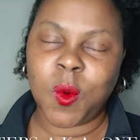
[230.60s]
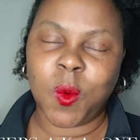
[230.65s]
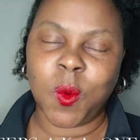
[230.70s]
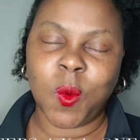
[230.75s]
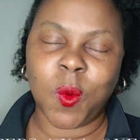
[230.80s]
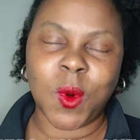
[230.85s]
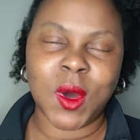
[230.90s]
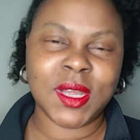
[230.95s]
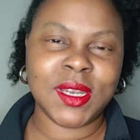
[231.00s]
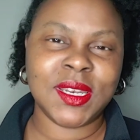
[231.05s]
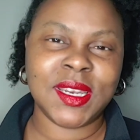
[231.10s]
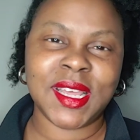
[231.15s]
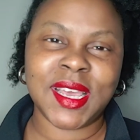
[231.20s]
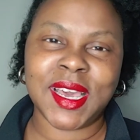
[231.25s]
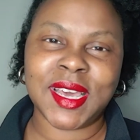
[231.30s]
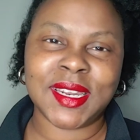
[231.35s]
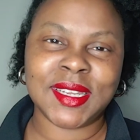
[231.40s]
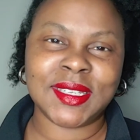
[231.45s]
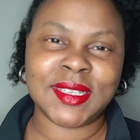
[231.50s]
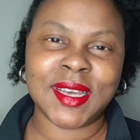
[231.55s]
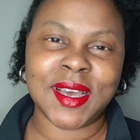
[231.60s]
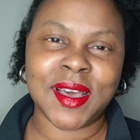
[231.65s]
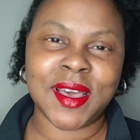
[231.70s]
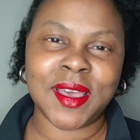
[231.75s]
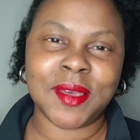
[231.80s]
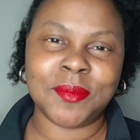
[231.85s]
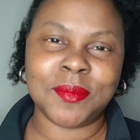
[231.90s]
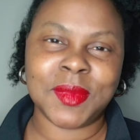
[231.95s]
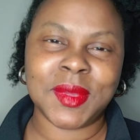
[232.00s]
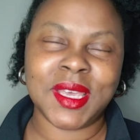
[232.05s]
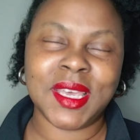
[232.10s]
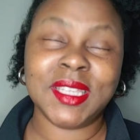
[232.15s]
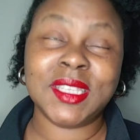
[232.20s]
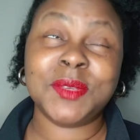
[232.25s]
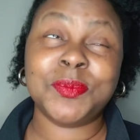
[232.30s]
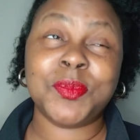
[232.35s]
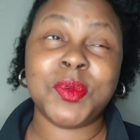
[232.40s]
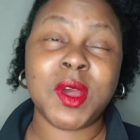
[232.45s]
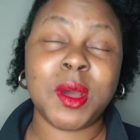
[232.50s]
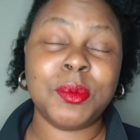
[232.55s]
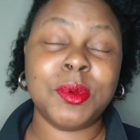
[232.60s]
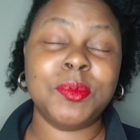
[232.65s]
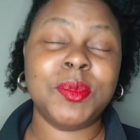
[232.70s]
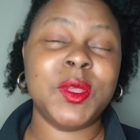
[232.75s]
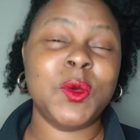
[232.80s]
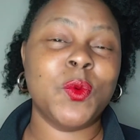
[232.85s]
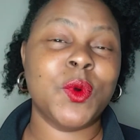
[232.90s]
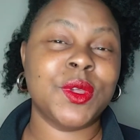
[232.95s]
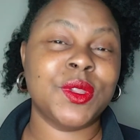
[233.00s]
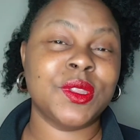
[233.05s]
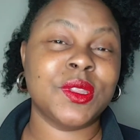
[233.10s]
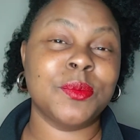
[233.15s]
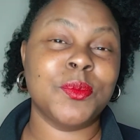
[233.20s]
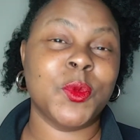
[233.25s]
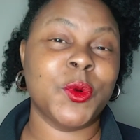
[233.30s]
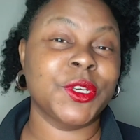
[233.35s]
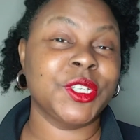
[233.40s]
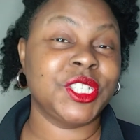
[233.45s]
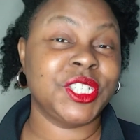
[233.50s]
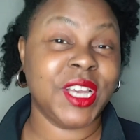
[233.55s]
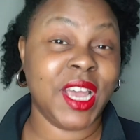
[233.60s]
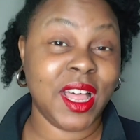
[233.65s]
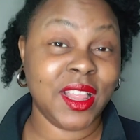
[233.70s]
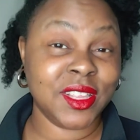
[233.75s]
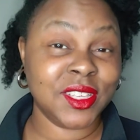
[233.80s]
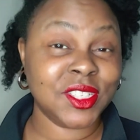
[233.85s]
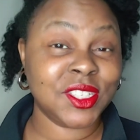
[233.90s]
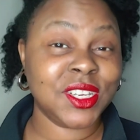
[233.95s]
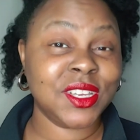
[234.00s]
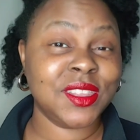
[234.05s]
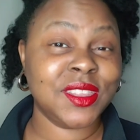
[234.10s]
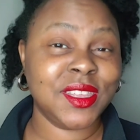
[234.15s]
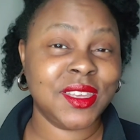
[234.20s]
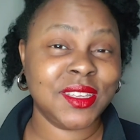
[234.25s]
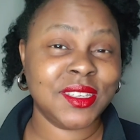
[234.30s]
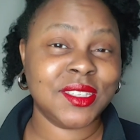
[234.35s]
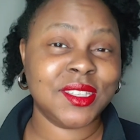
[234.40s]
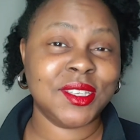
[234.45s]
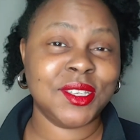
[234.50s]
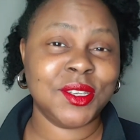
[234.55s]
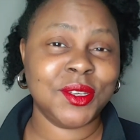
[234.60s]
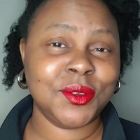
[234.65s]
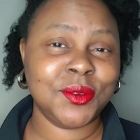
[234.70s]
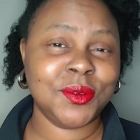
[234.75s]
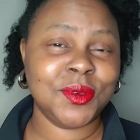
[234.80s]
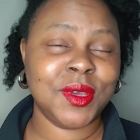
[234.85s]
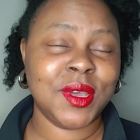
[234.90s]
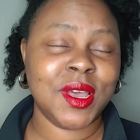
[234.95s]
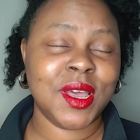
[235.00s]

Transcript: One day at a time. It's probably one of the more challenging things to do,